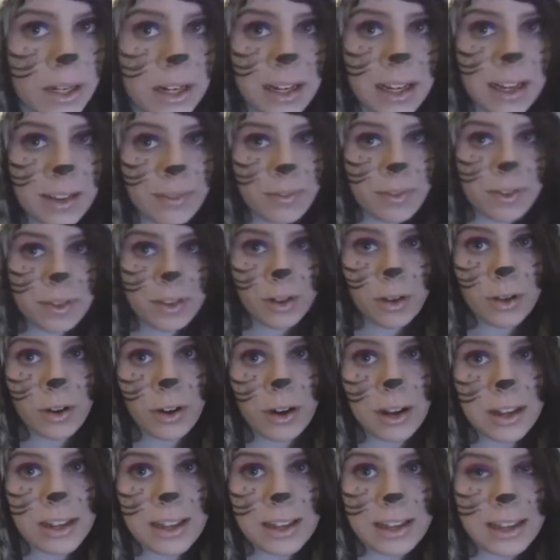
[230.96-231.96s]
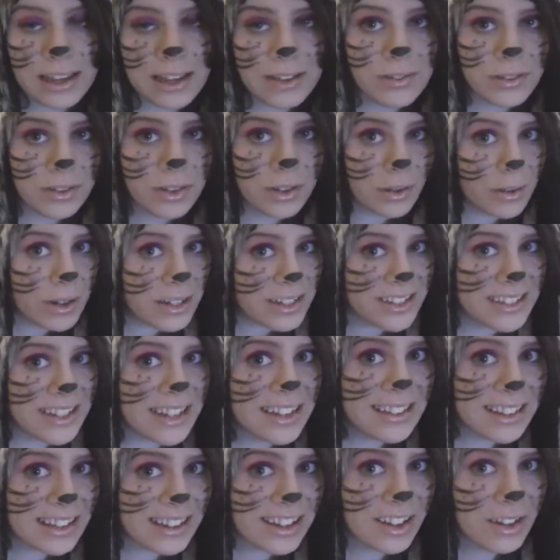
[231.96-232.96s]
But even though I
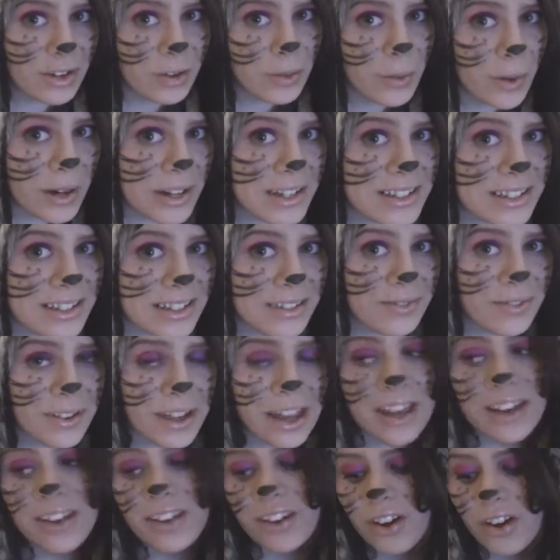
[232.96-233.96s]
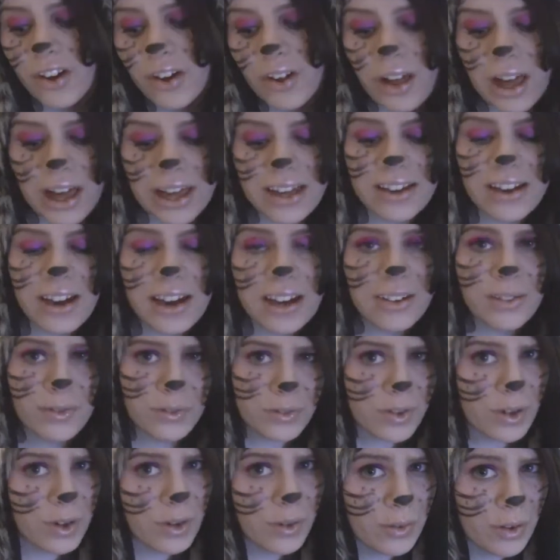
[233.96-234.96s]
sound like a crazy fangirl, I kind
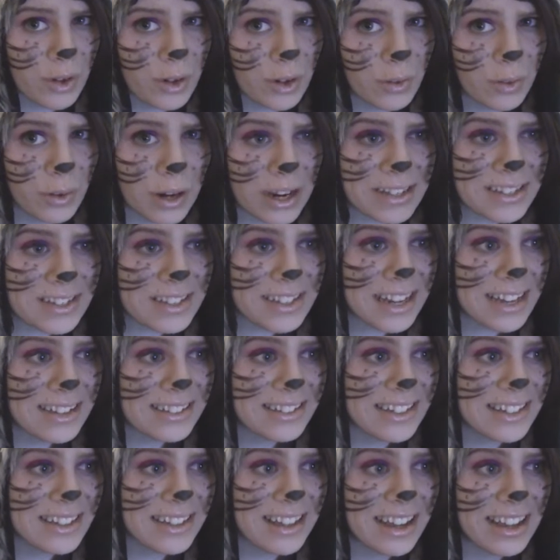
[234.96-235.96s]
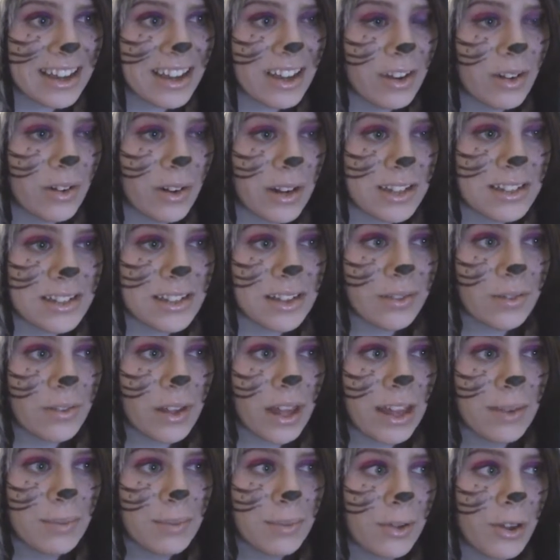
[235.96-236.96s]
of don't regret sounding like a crazy
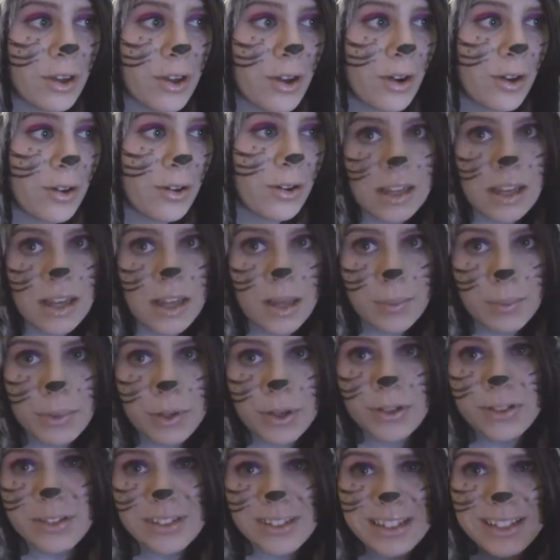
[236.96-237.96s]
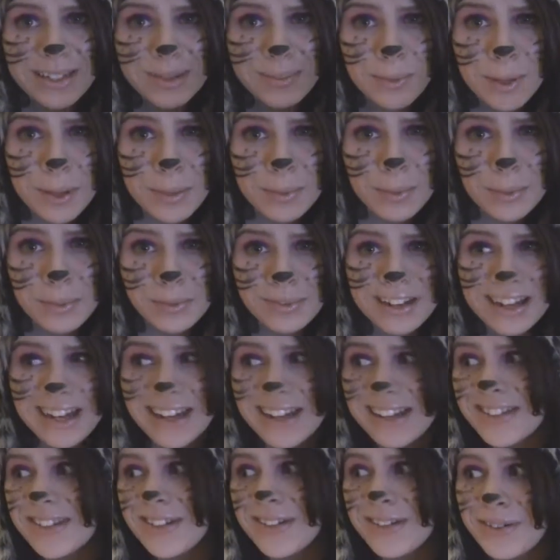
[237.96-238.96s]
fangirl, because these people
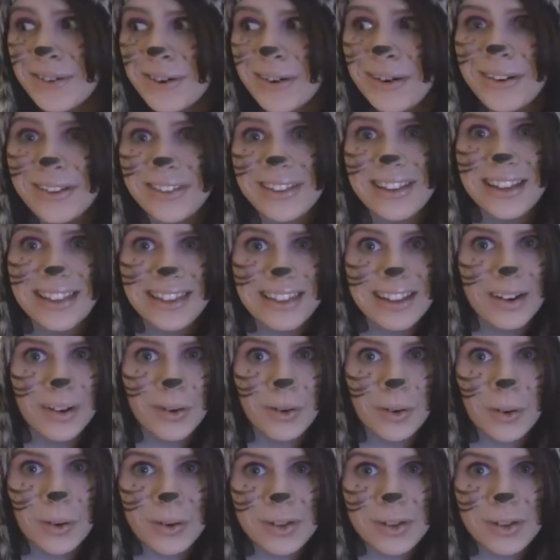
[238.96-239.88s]
need to know that they're